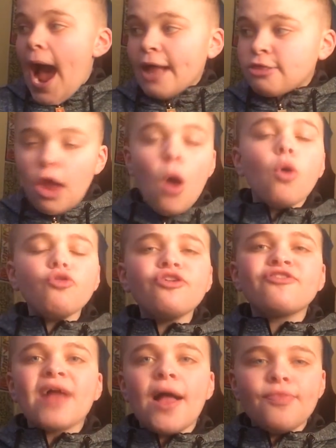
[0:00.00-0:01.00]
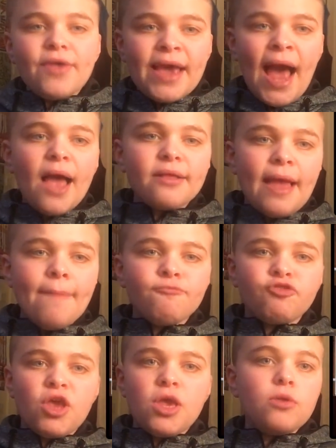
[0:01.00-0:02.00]
I don't understand it. Kyle
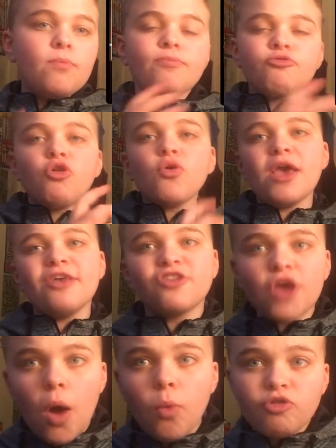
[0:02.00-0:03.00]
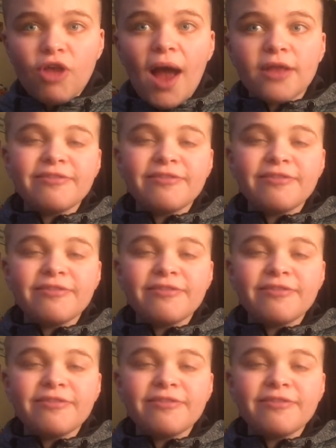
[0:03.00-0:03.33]
Dempsey, 2 years ago, was